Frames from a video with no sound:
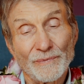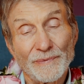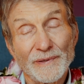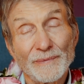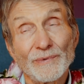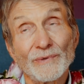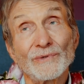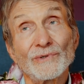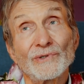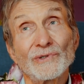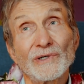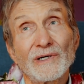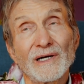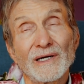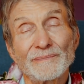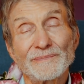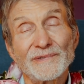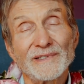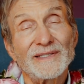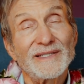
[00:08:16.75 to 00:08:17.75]
People look
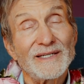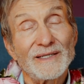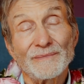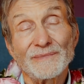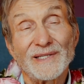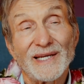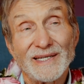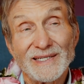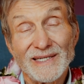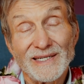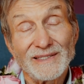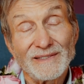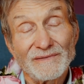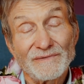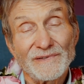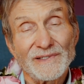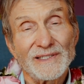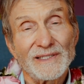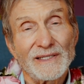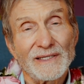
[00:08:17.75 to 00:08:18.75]
up to them, they
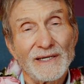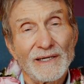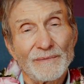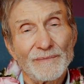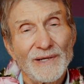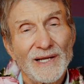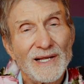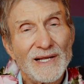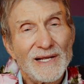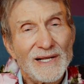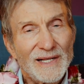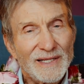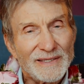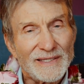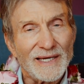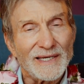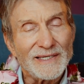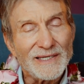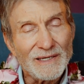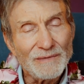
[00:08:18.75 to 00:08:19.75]
envy them,
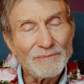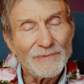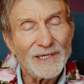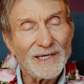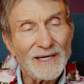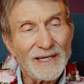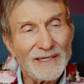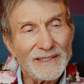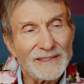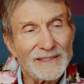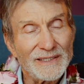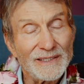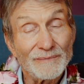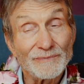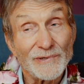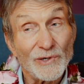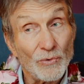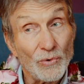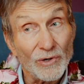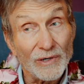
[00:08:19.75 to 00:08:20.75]
they emulate them,
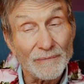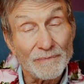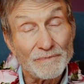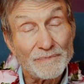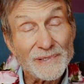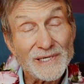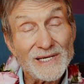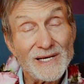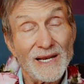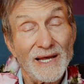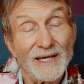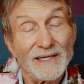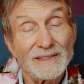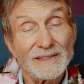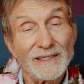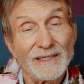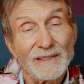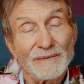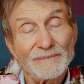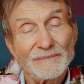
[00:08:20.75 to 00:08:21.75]
they want to be like
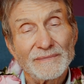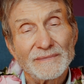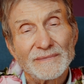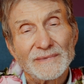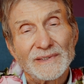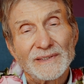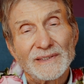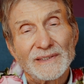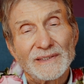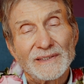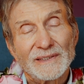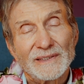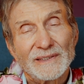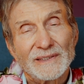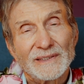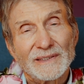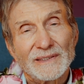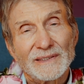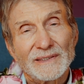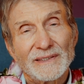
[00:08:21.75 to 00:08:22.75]
them.
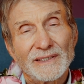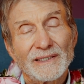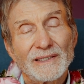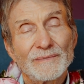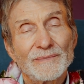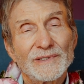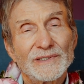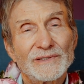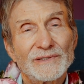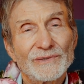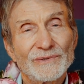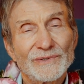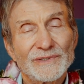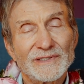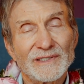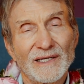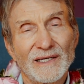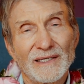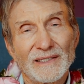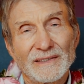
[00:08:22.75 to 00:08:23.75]
They commit
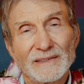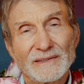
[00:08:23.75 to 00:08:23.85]
suicide.